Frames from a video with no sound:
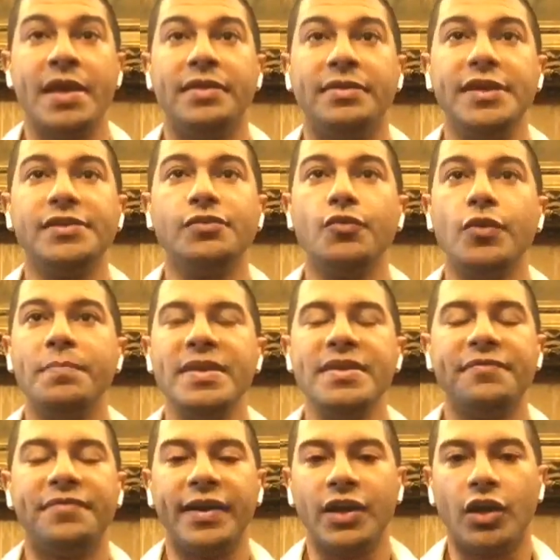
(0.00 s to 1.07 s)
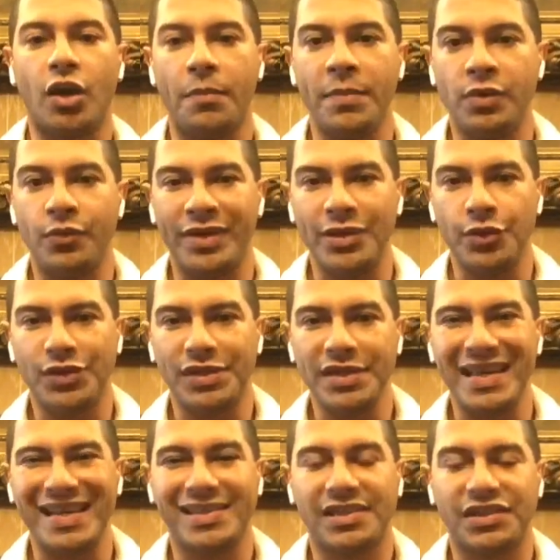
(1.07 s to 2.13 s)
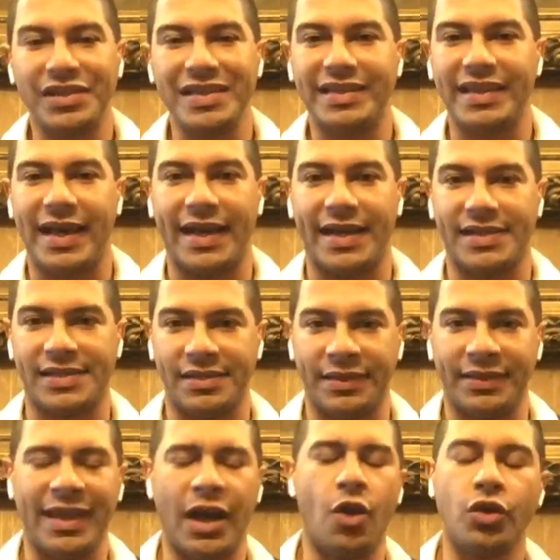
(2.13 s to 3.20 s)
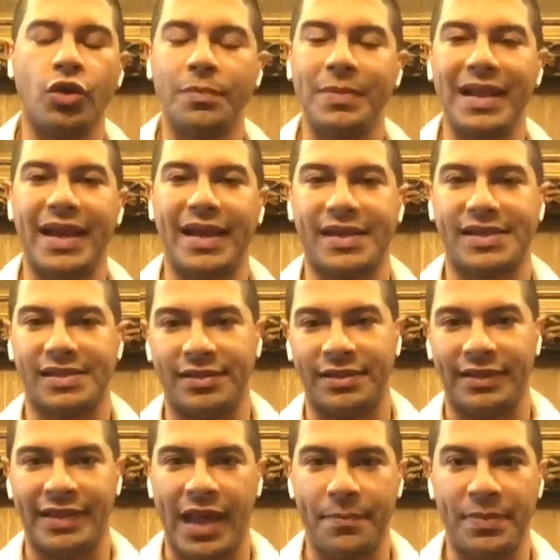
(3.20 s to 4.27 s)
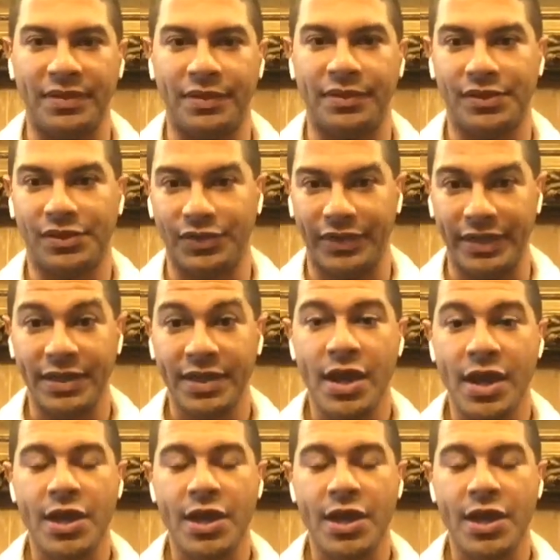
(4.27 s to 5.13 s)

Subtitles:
This will be very common when you see a street accident, a horrible accident that happened in the street.